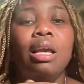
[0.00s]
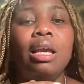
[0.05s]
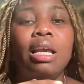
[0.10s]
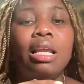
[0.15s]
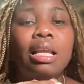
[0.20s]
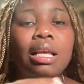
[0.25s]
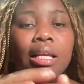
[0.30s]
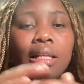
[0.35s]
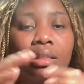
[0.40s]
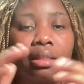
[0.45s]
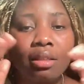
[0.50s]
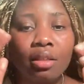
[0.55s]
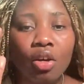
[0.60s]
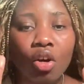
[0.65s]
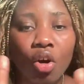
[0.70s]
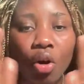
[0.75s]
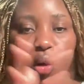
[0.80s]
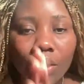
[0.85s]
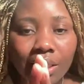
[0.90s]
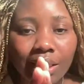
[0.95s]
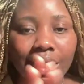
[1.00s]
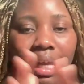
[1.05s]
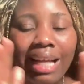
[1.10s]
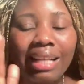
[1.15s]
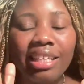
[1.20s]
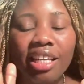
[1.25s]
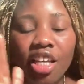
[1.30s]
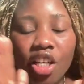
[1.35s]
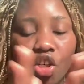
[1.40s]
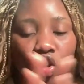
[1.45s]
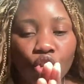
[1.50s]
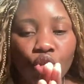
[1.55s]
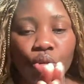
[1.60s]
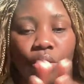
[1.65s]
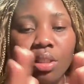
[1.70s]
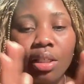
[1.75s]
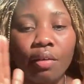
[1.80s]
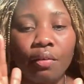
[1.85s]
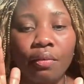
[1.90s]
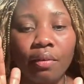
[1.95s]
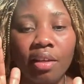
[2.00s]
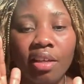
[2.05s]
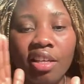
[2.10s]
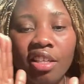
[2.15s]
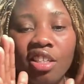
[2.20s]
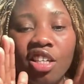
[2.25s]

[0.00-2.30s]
It is constant intrusive